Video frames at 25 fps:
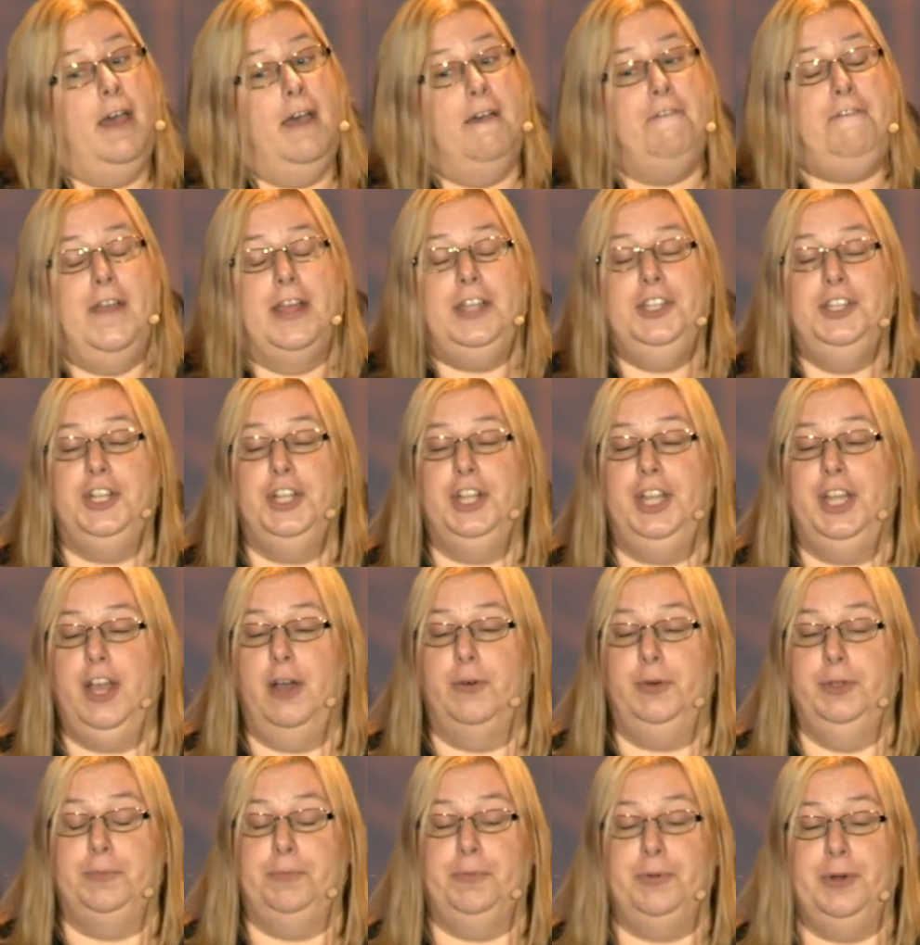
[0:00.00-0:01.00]
eventually
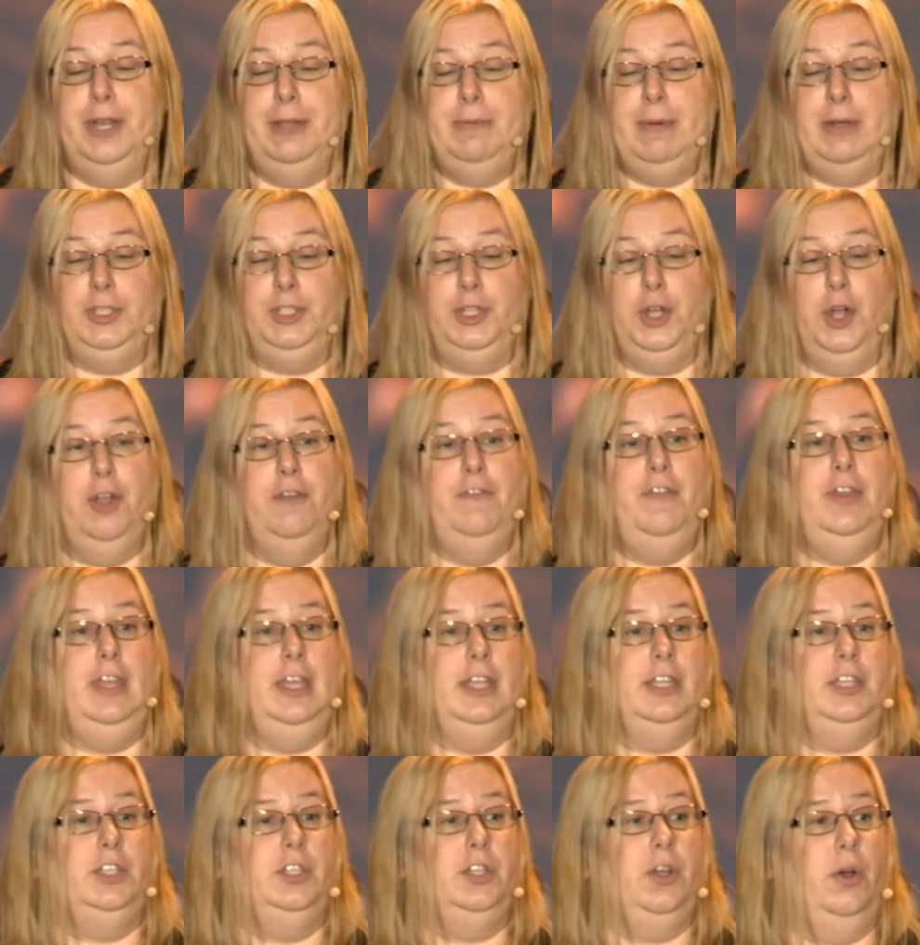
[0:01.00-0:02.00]
I was pretty much over
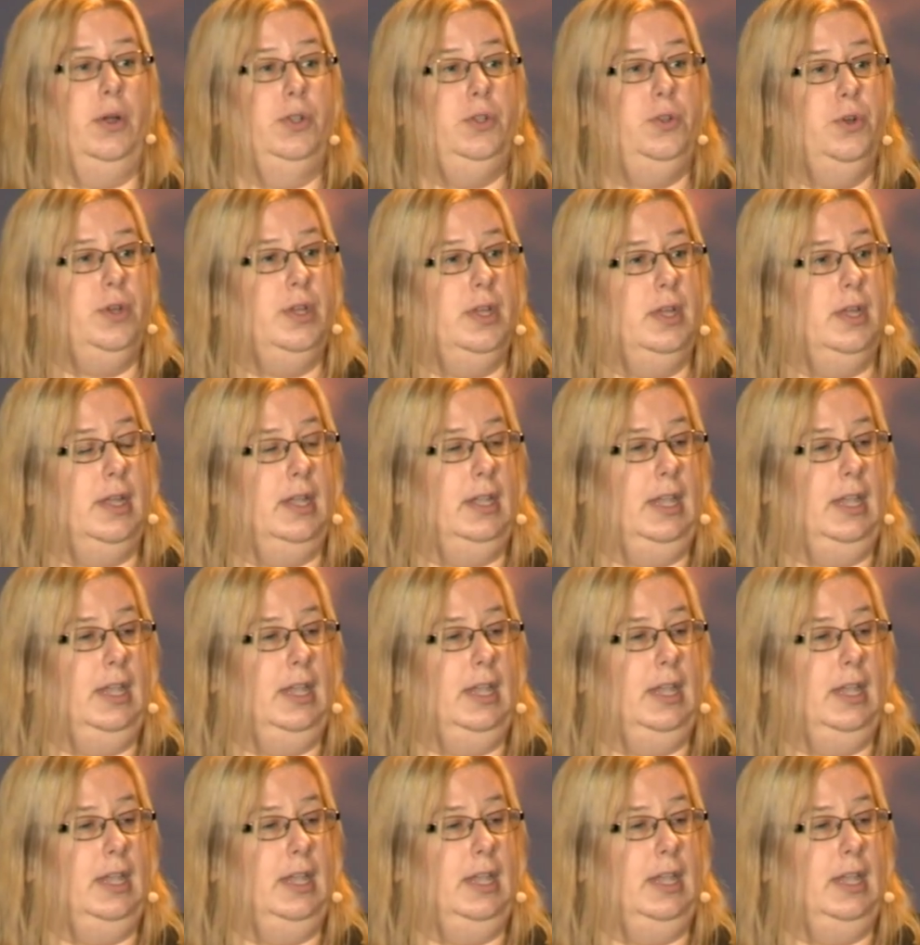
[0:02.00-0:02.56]
this, so I took a,